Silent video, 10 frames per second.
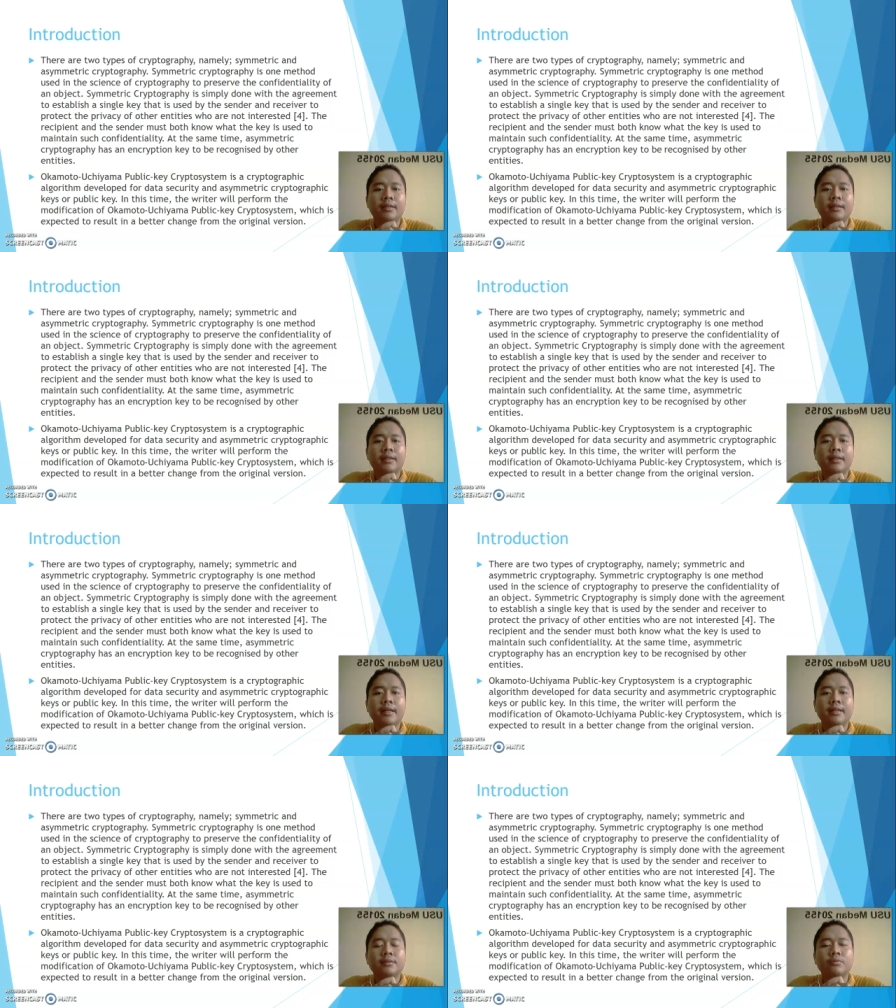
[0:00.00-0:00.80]
there
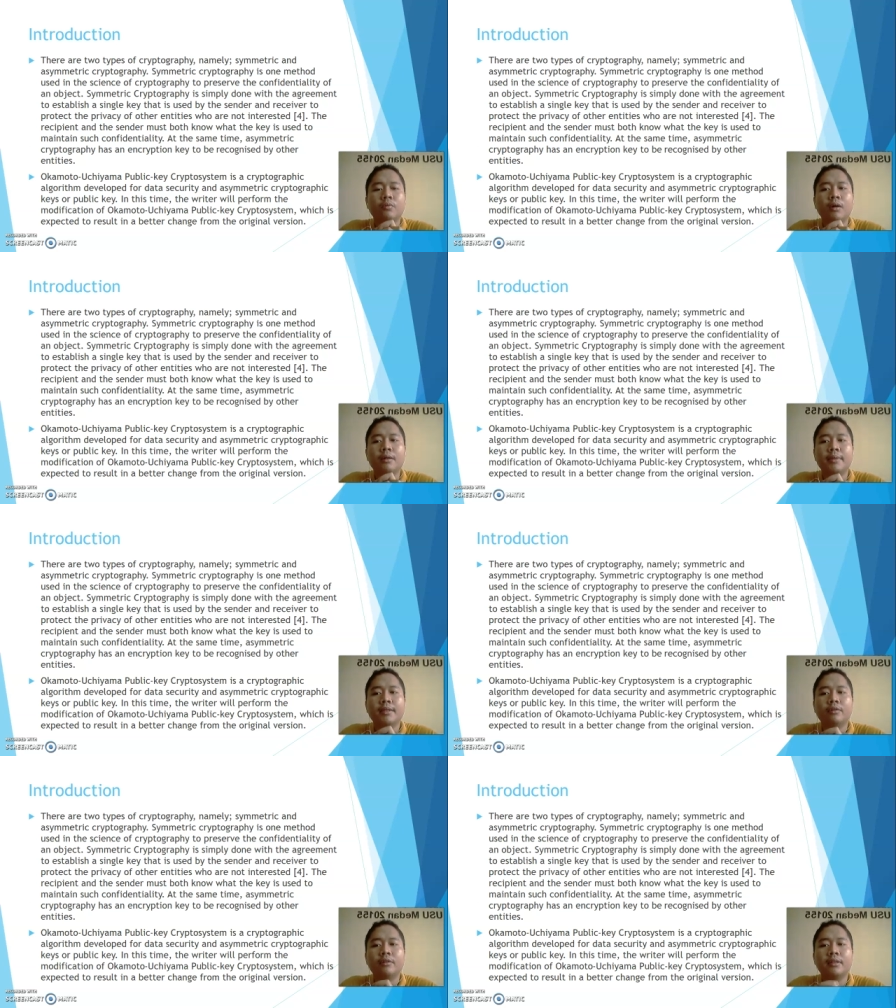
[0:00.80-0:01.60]
is one
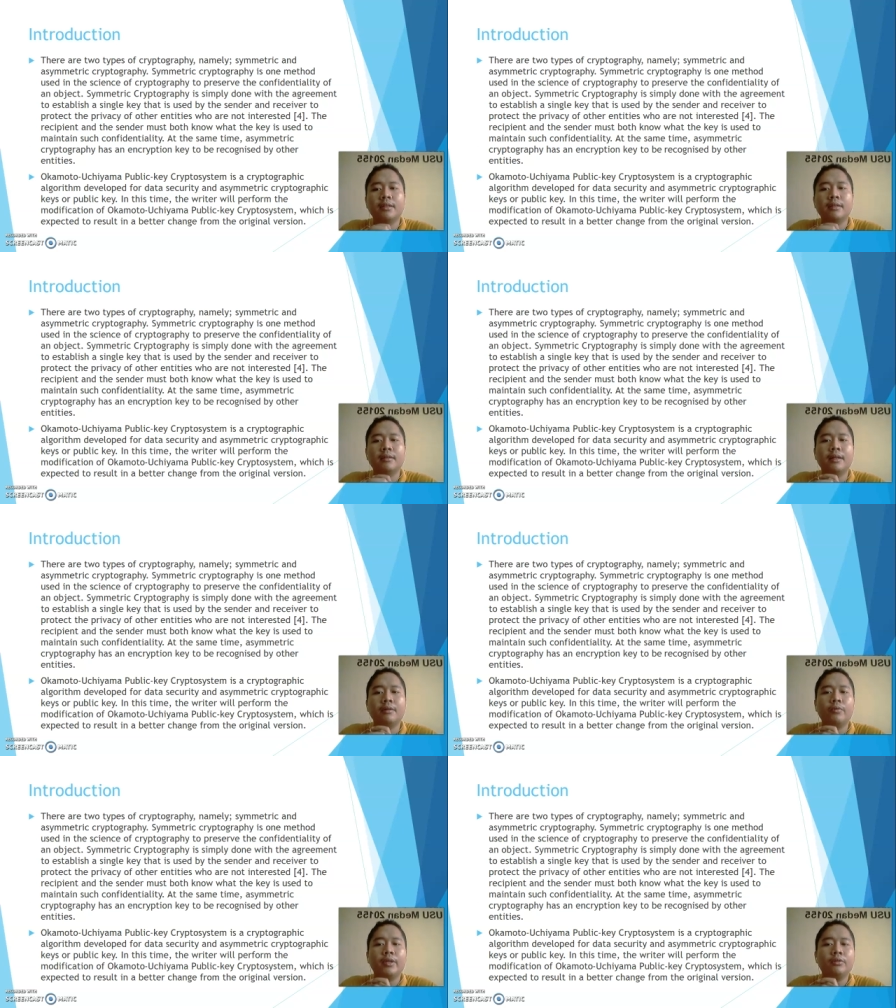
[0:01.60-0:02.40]
method that we
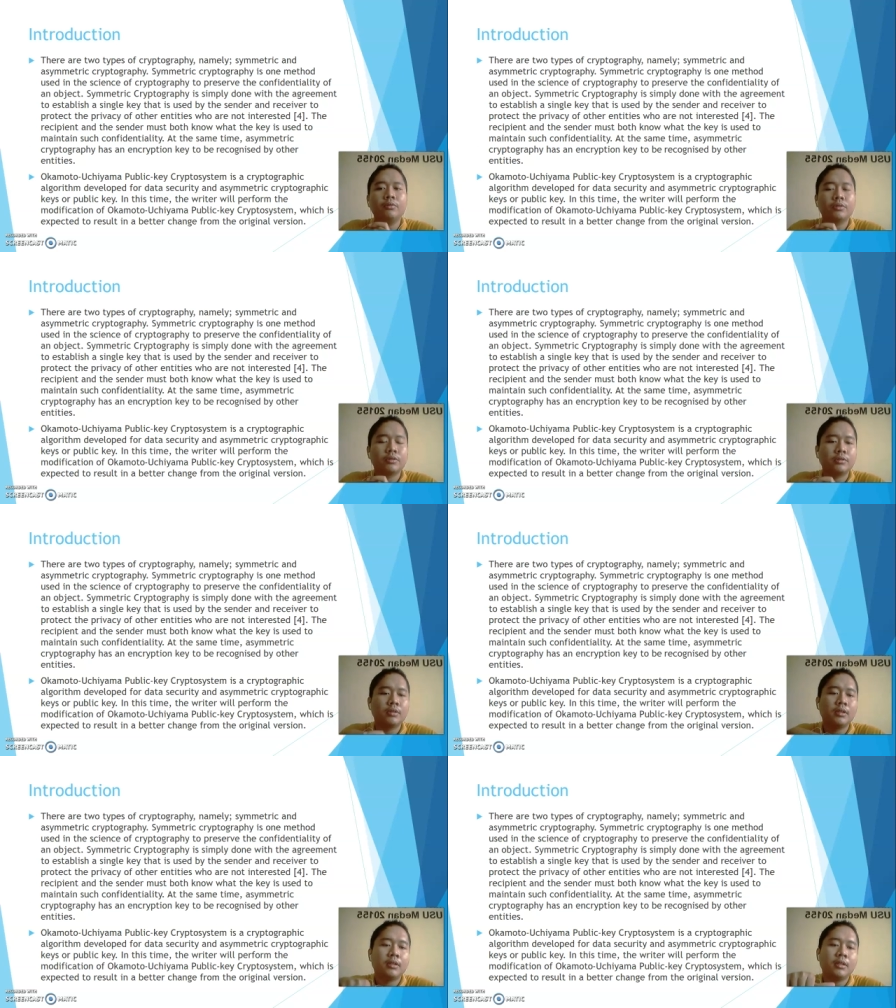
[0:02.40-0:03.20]
use
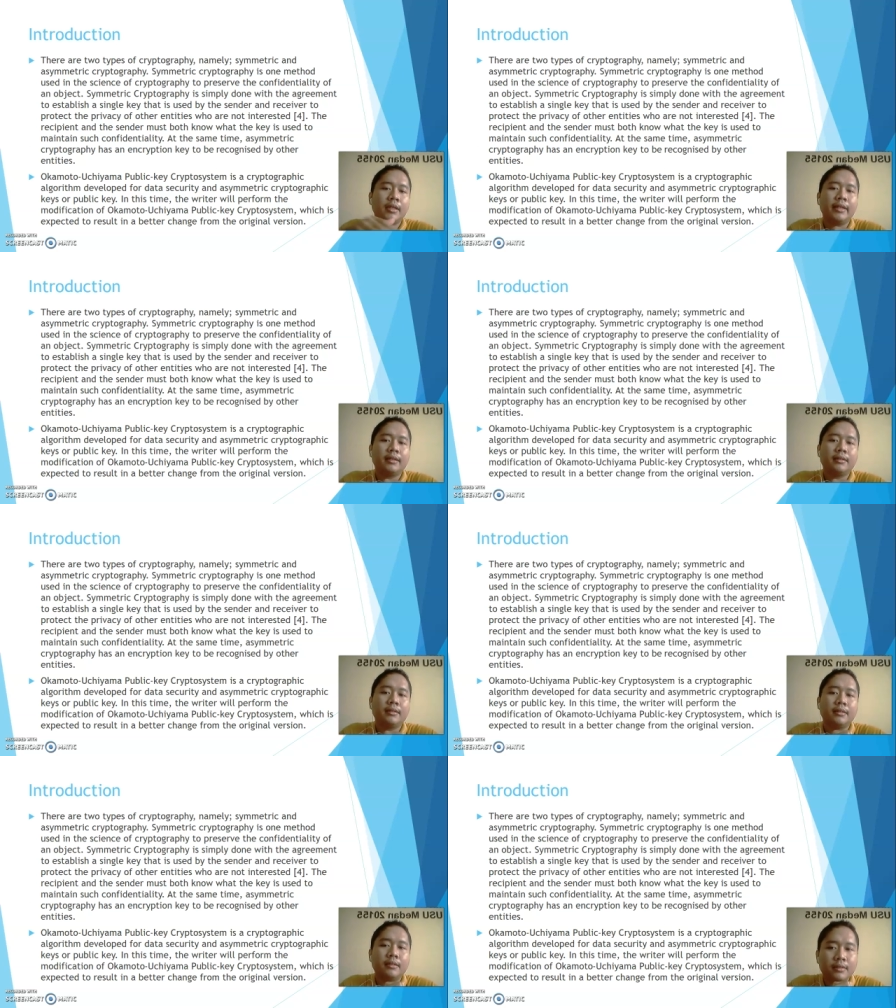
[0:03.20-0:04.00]
in
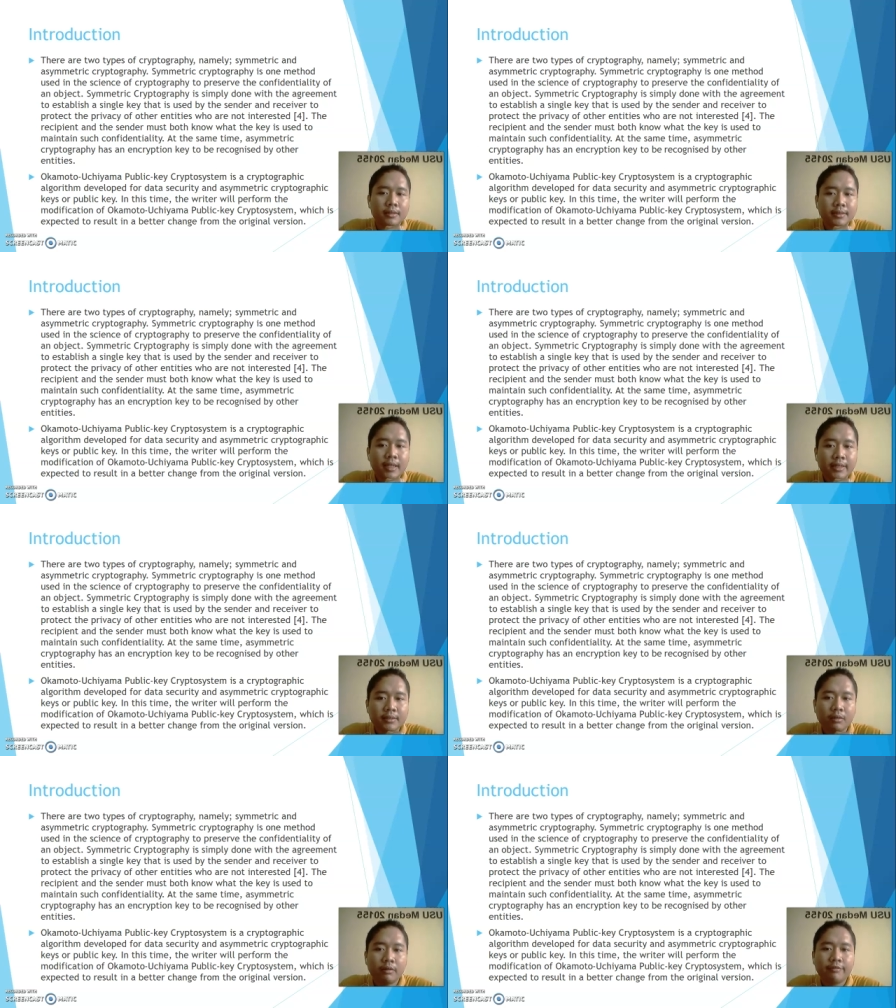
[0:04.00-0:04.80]
the science
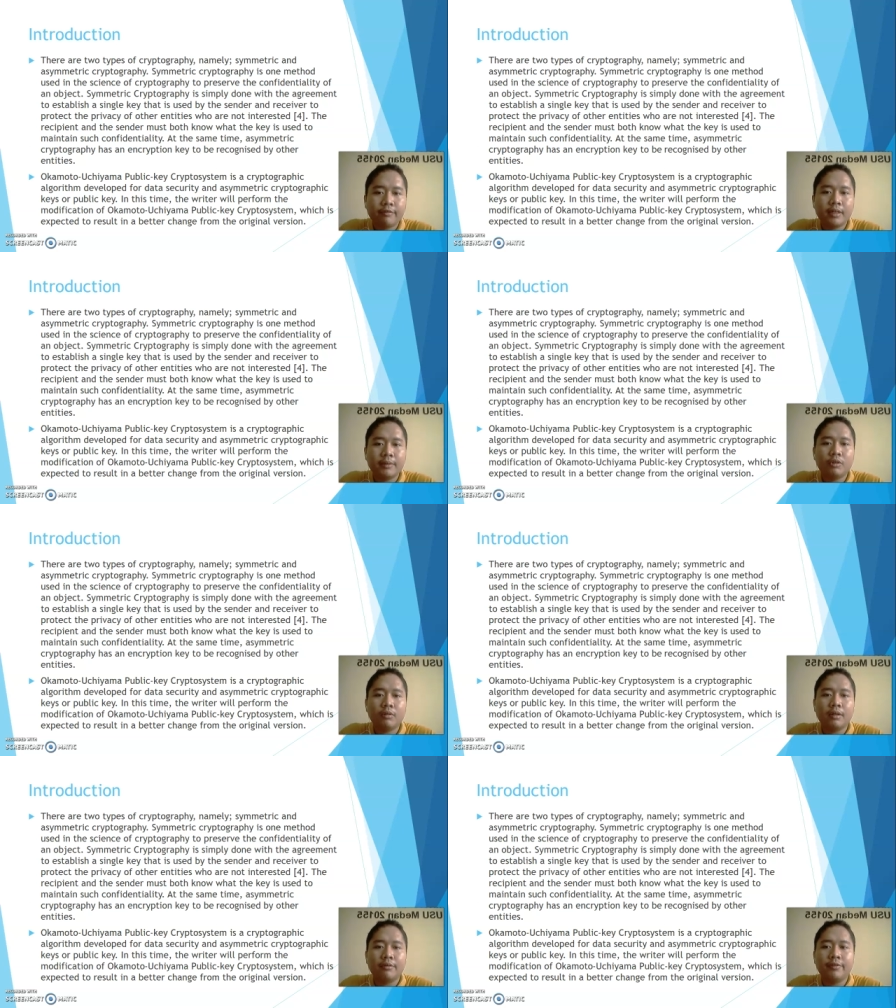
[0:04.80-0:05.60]
of
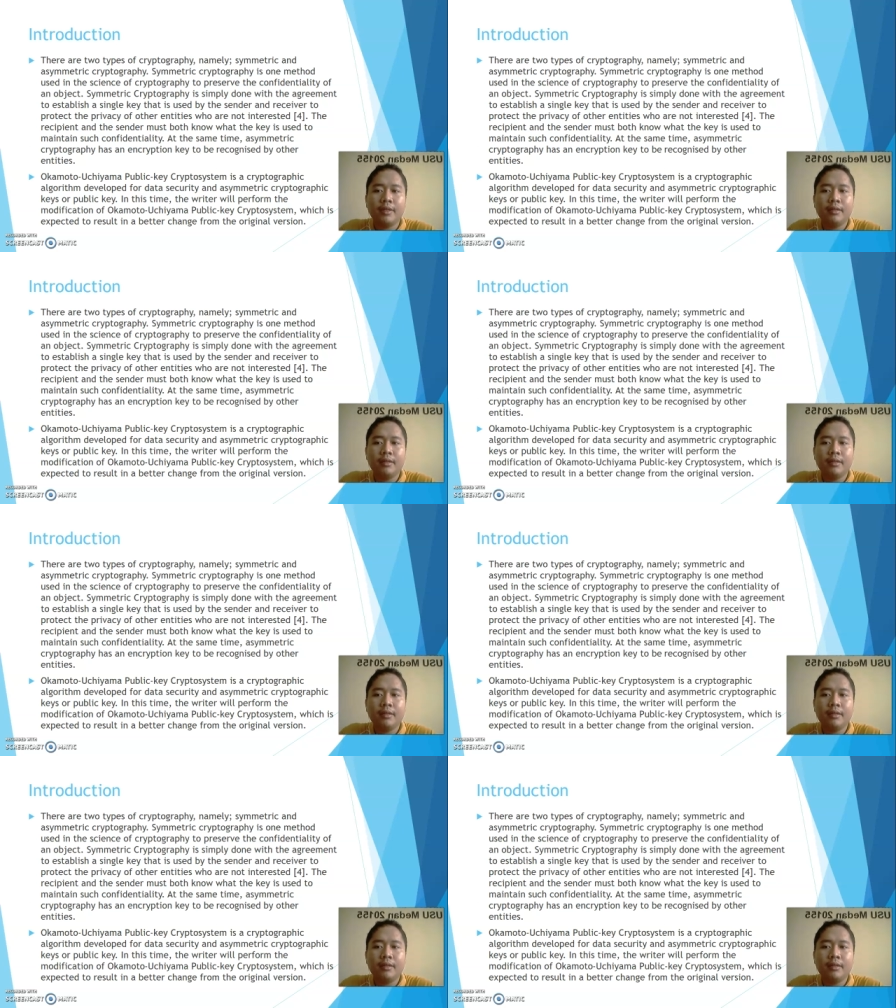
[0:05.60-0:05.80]
cryptography.